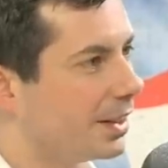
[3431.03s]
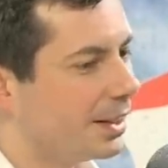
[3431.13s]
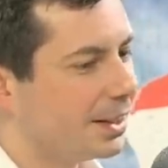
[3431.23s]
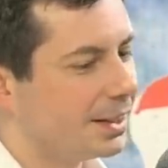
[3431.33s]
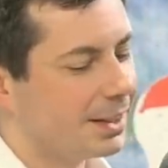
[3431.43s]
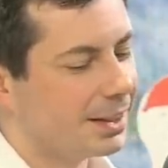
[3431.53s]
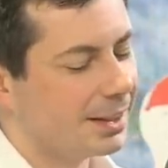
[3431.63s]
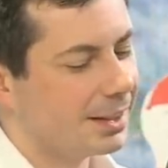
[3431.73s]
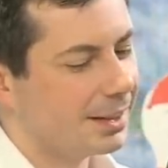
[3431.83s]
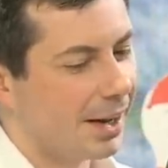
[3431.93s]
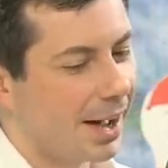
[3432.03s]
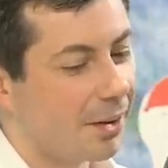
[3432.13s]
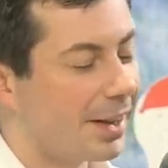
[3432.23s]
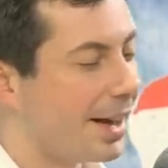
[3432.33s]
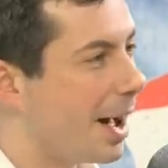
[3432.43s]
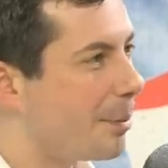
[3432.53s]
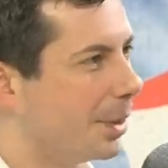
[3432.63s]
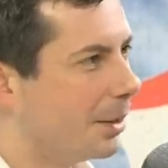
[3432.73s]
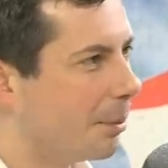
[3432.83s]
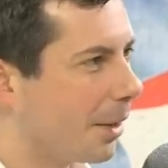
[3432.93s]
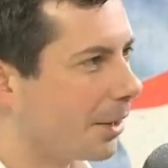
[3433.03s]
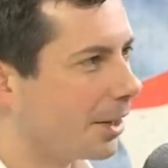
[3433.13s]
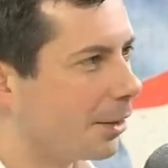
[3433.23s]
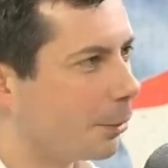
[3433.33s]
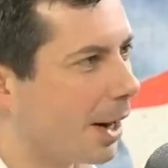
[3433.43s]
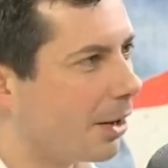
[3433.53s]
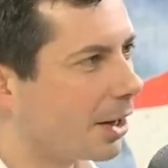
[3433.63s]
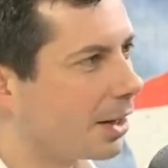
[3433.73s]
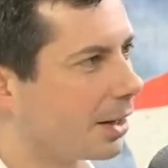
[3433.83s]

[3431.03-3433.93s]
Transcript: And uh, you know, how can that not be compelling and inspiring?